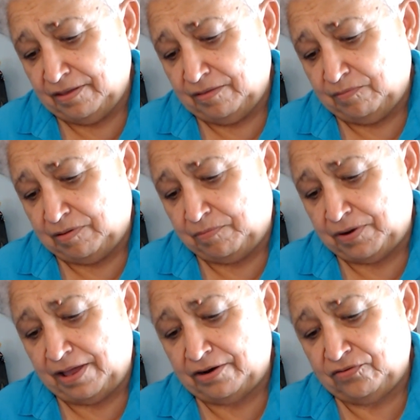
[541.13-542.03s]

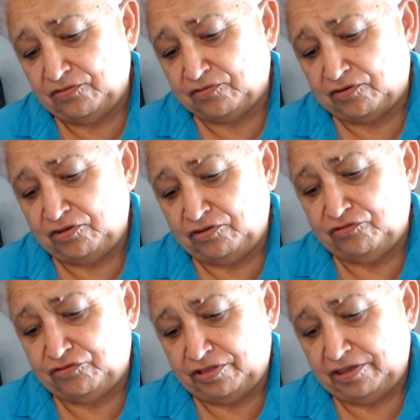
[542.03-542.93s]
poblanos are
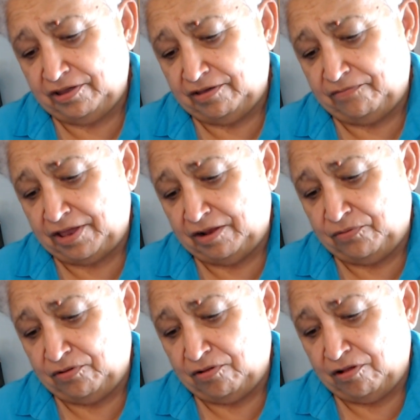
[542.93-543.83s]
usually
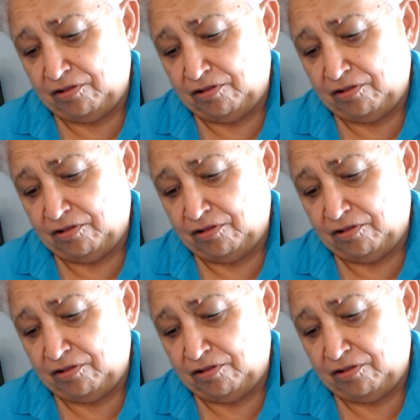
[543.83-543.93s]
available all